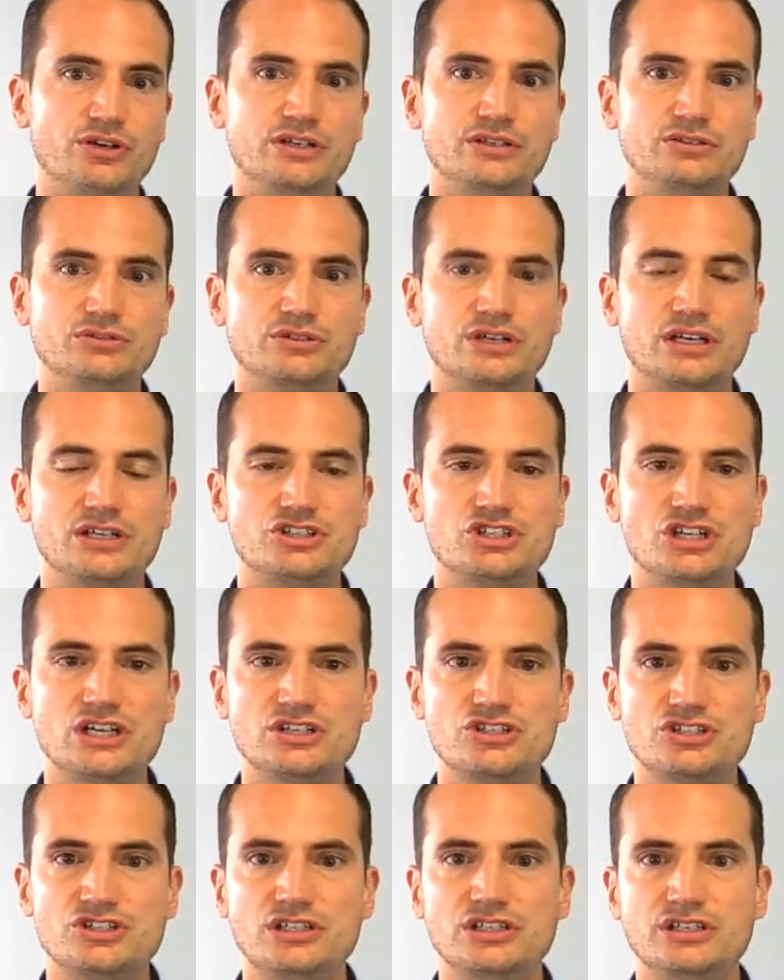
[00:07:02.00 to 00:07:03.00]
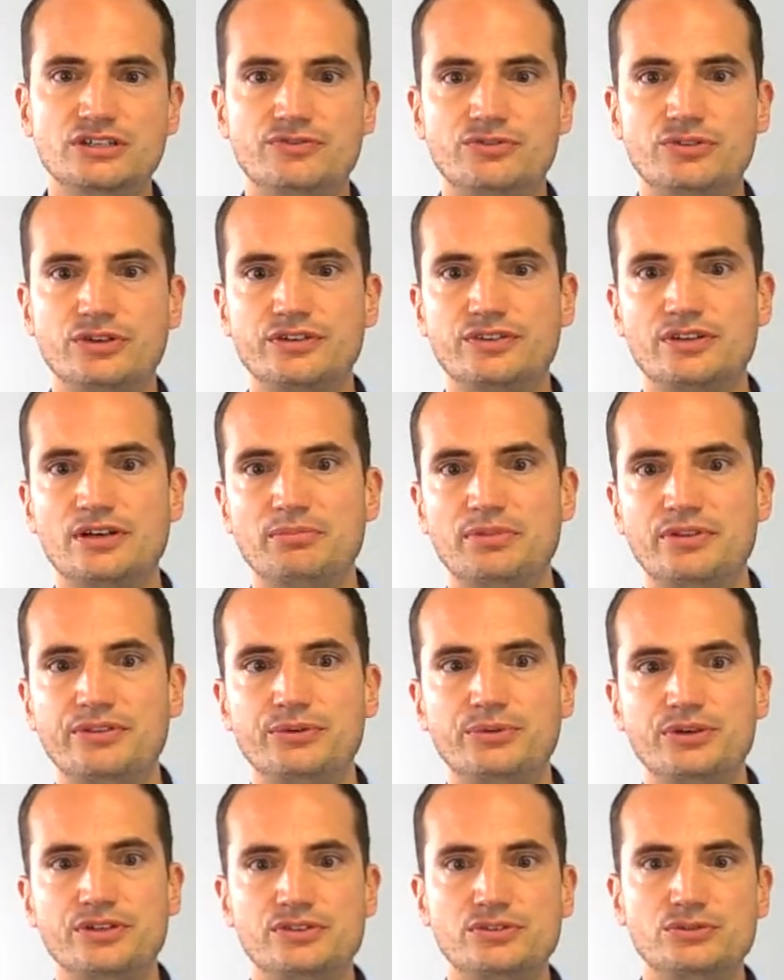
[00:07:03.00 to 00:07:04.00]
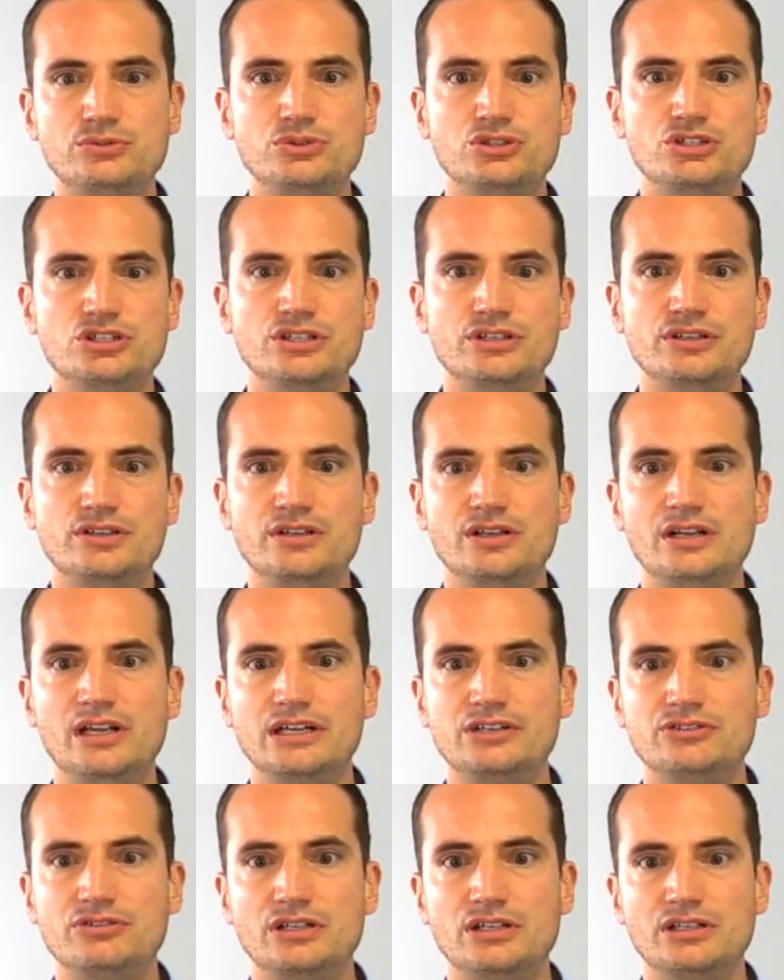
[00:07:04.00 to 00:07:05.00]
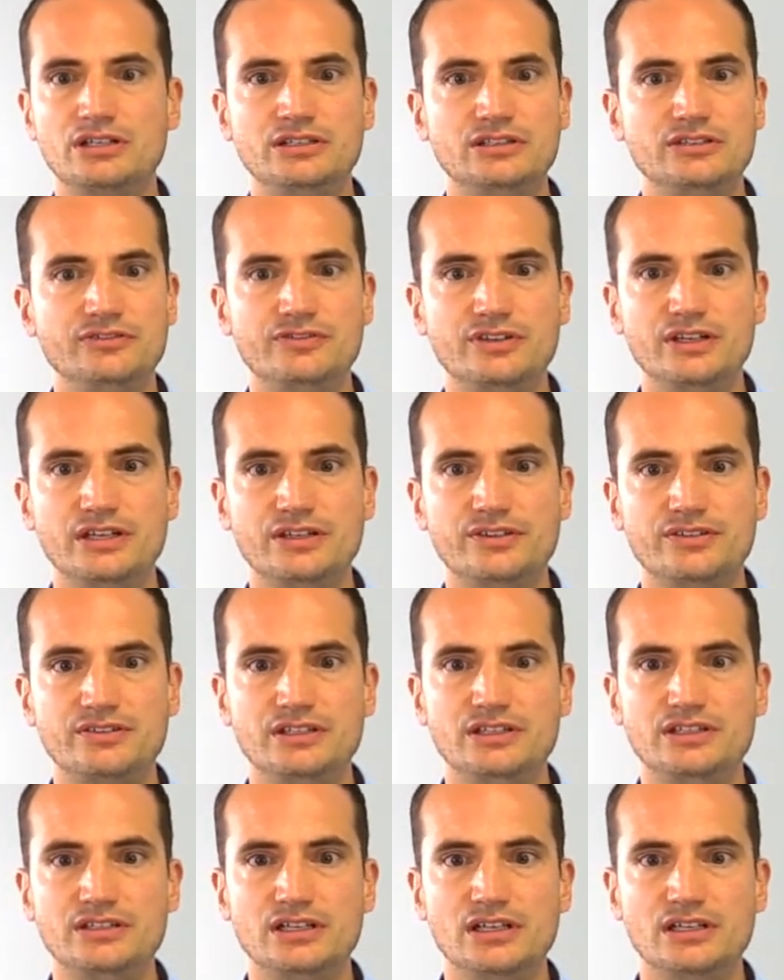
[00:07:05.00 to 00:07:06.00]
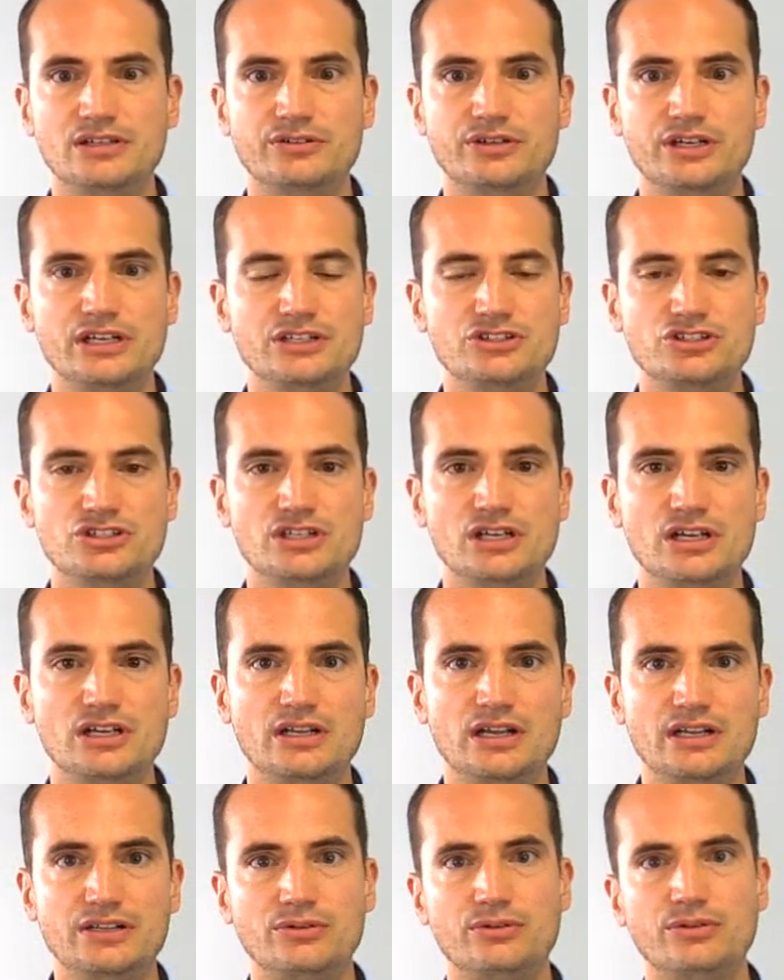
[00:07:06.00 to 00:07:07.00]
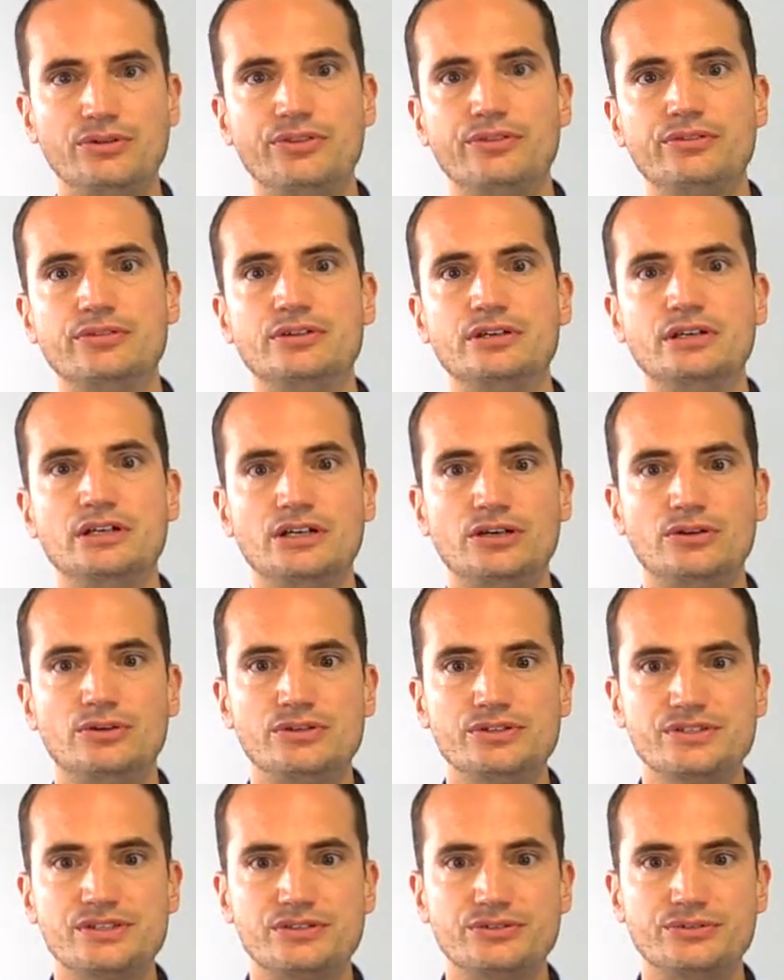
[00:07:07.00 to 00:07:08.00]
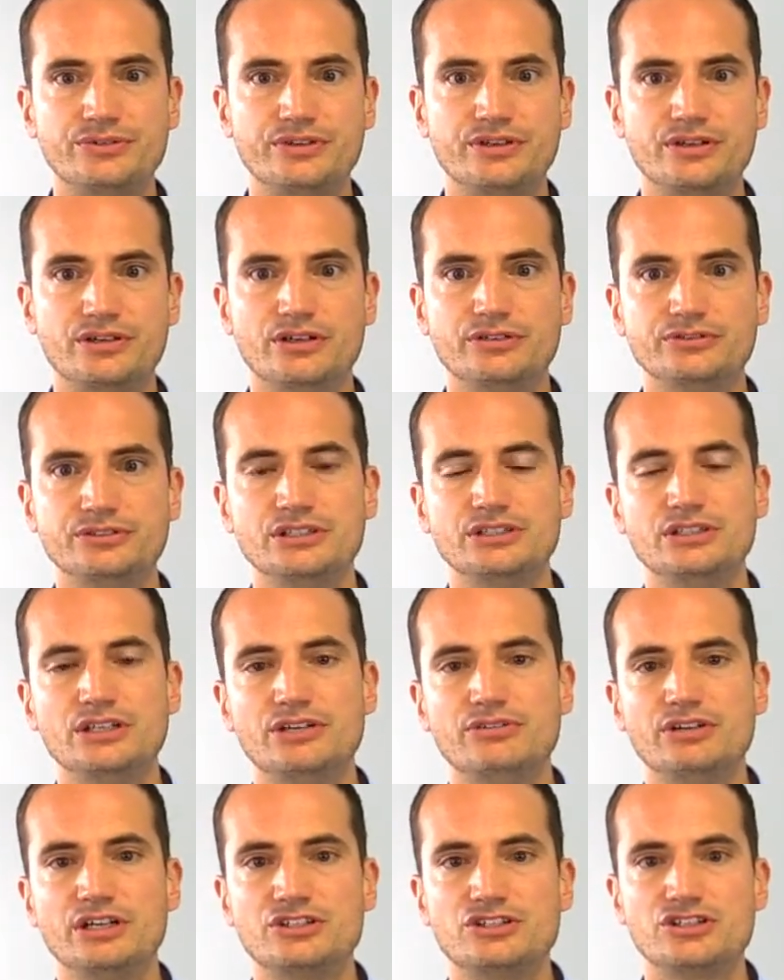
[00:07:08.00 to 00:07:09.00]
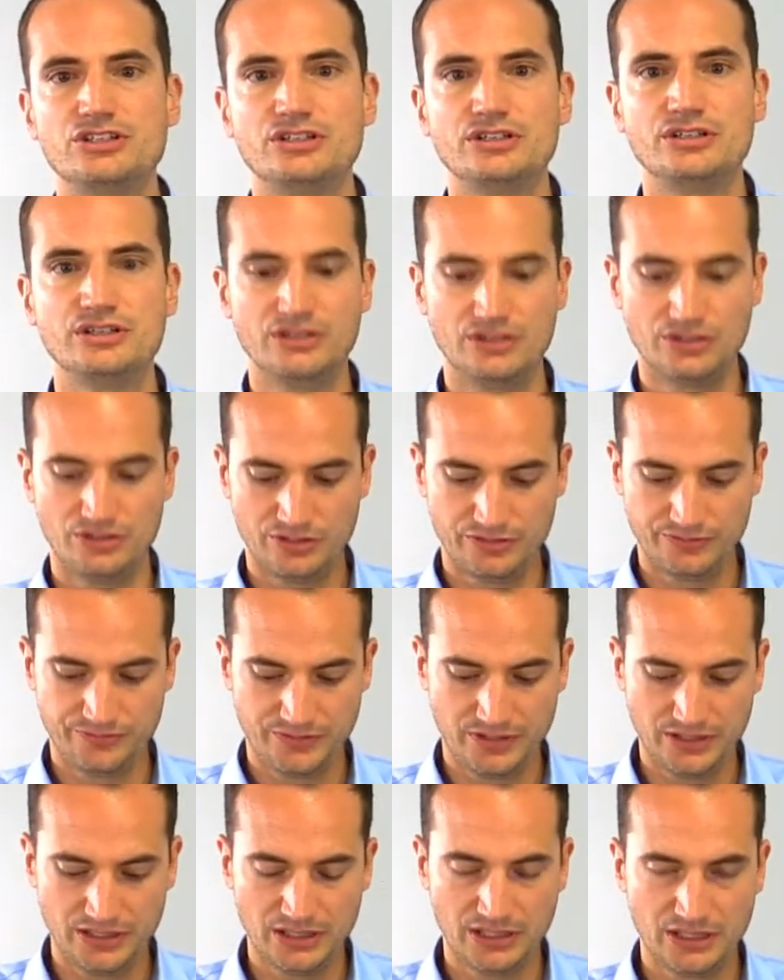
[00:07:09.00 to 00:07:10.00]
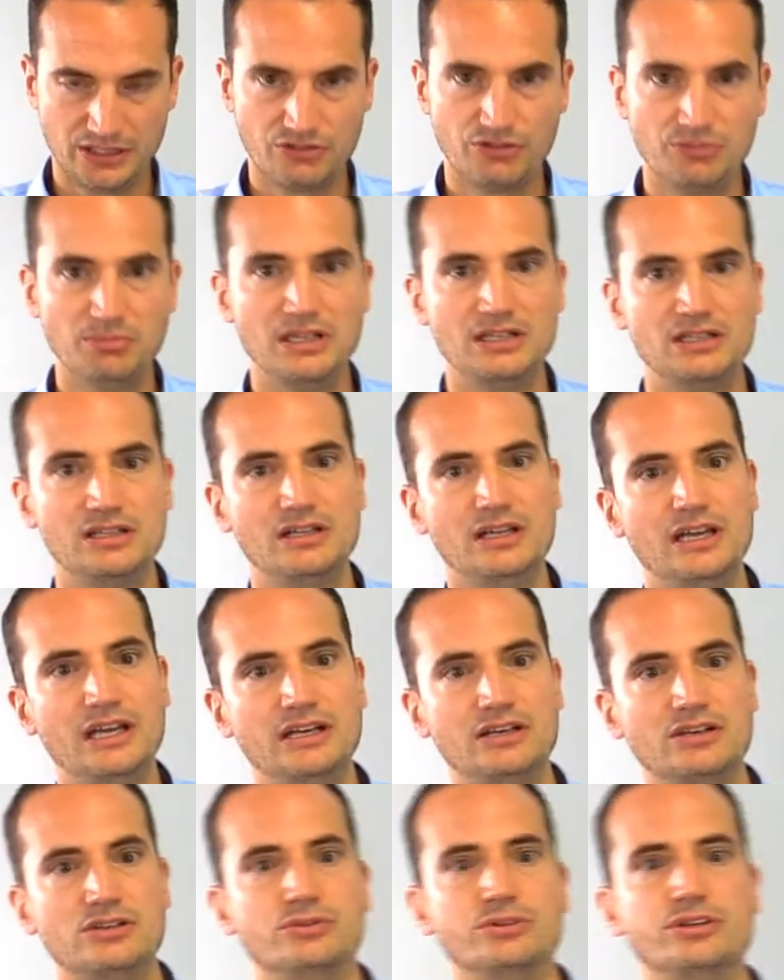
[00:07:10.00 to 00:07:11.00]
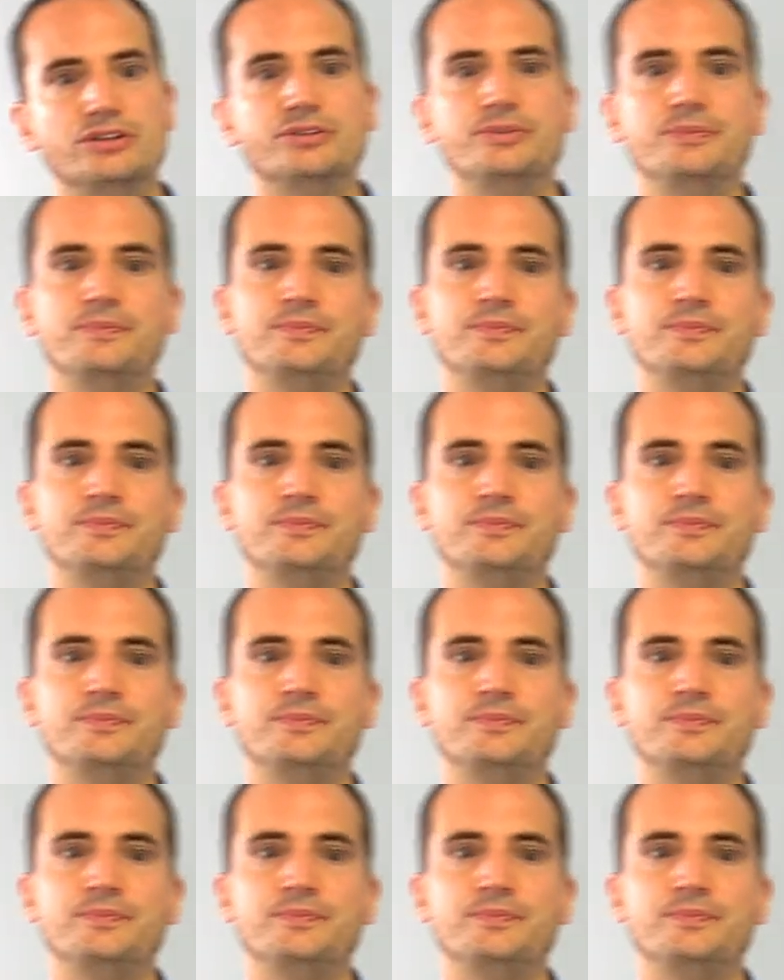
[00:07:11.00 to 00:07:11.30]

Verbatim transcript: You can change here, for example, the resolution, the electrical interface, TTL or HTL, and also the counting direction of the incremental encoder.